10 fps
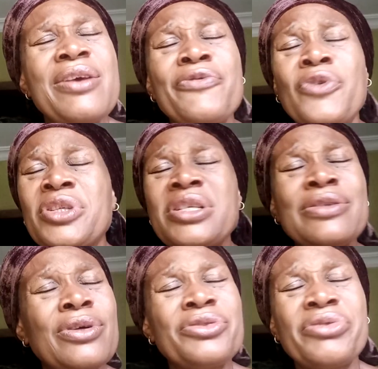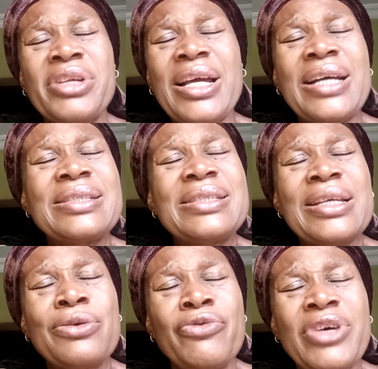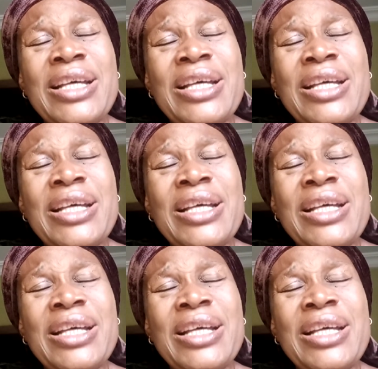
for this country and take over.